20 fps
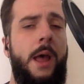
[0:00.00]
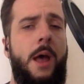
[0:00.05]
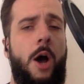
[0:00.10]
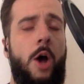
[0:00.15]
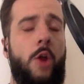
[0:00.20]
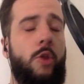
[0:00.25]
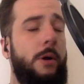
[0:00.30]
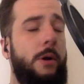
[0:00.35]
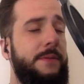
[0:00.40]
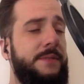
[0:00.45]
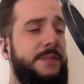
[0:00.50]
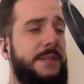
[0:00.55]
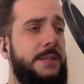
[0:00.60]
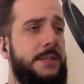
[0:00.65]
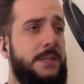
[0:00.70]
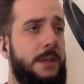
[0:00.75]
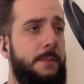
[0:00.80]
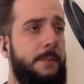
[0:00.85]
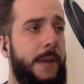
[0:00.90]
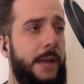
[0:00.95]
Although I've seen
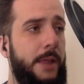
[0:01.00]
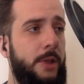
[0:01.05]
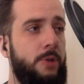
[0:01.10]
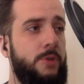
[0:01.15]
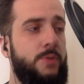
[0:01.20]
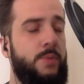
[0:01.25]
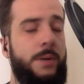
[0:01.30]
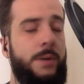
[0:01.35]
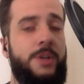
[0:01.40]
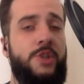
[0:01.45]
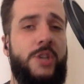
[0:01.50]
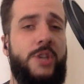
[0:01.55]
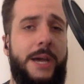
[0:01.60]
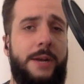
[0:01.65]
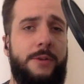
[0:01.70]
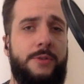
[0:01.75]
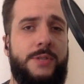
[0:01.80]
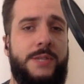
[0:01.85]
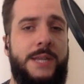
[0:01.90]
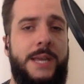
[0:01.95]
some battlers run
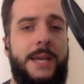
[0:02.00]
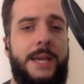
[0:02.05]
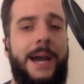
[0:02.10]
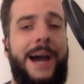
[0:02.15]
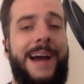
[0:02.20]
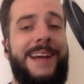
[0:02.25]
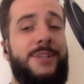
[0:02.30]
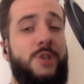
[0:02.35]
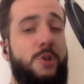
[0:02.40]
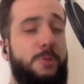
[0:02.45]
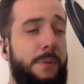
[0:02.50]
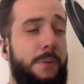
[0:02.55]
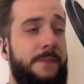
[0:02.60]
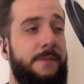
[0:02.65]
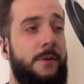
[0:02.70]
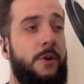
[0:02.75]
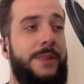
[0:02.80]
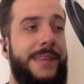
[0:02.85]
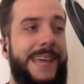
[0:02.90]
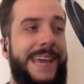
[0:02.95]
Shadow Sneak, I do
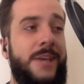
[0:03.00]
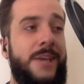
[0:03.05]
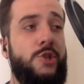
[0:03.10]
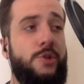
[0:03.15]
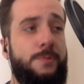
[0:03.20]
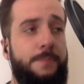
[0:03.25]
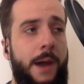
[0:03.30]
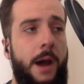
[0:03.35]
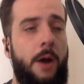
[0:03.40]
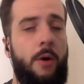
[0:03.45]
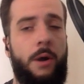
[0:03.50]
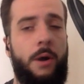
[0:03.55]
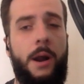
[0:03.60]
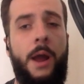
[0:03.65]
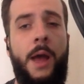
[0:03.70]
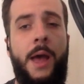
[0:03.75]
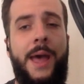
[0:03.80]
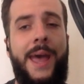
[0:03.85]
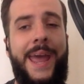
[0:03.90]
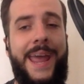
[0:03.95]
prefer the Ancient Power
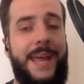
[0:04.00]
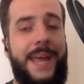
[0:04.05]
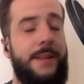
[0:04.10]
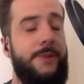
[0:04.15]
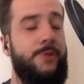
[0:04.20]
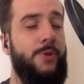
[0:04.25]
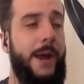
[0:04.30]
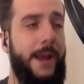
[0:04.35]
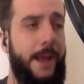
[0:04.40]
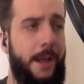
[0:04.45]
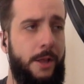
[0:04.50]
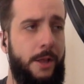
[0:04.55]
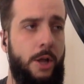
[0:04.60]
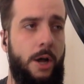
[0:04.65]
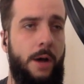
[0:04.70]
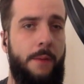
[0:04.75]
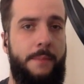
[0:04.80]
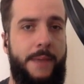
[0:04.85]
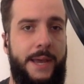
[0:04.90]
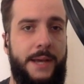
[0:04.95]
and Dragon
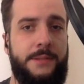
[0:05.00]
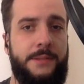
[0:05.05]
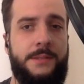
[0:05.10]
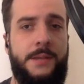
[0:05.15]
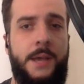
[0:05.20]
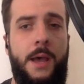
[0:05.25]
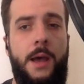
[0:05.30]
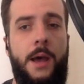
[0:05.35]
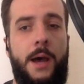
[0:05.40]
Claw mix.